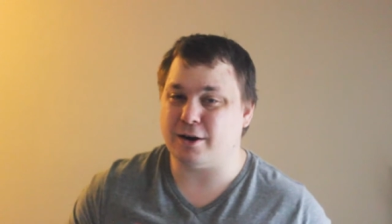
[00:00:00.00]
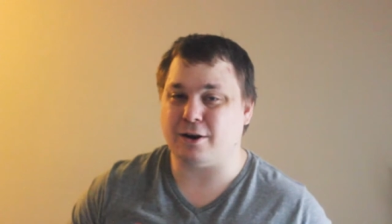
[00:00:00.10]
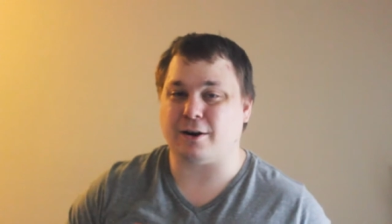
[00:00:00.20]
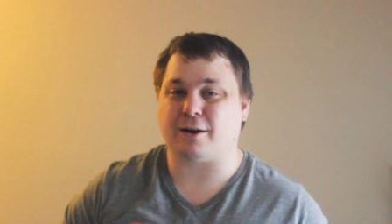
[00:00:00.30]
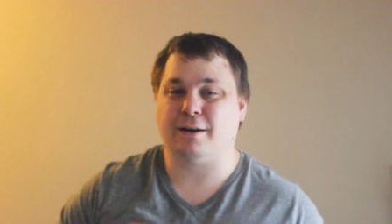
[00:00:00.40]

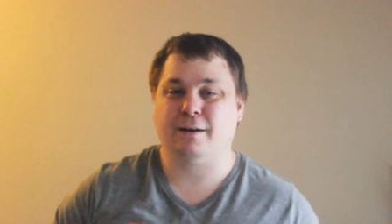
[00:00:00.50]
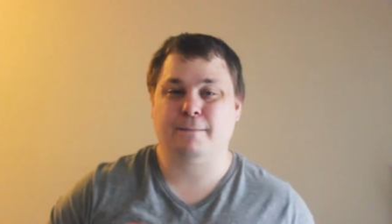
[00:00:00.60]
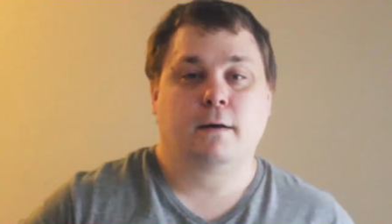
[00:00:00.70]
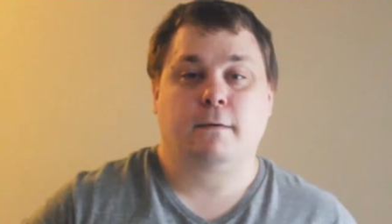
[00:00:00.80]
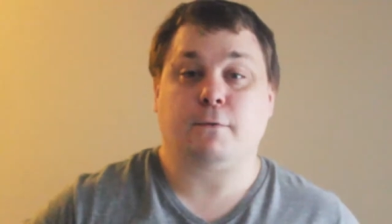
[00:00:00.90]
are.
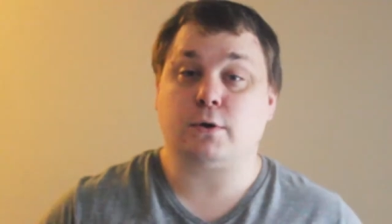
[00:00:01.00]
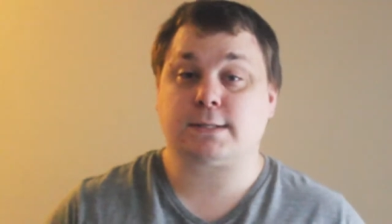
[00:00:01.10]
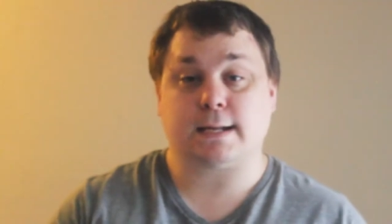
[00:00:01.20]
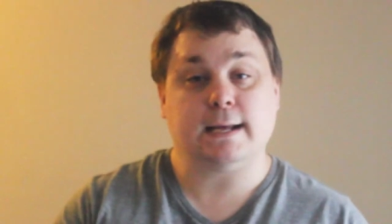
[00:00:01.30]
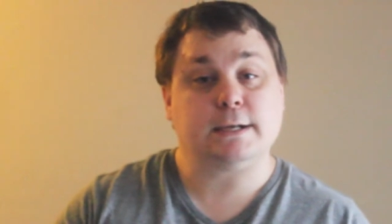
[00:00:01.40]

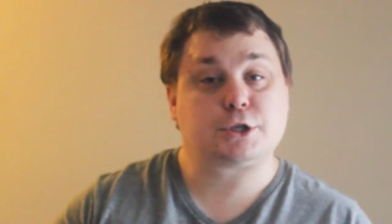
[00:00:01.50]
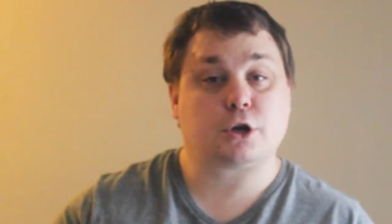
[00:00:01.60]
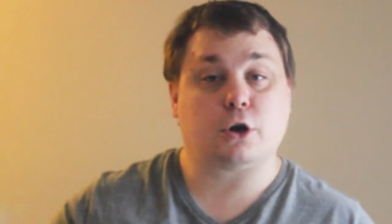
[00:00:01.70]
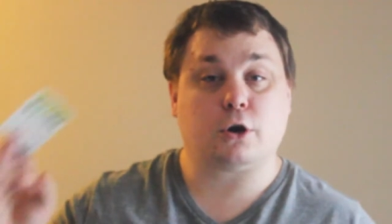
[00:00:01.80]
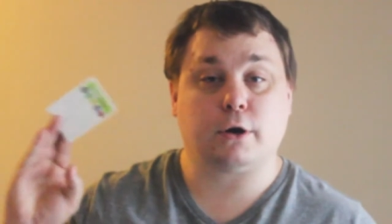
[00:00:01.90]
First, each
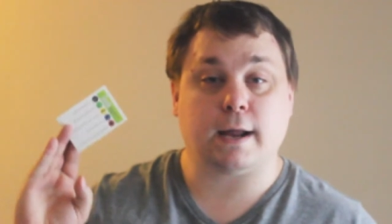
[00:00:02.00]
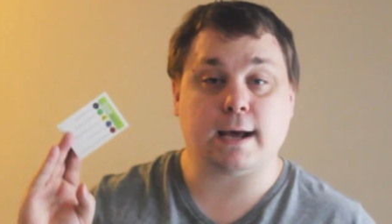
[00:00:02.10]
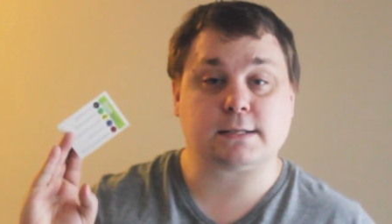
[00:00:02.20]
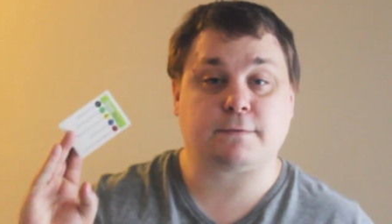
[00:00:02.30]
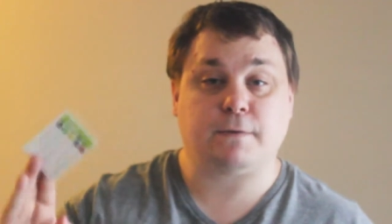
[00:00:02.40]
card has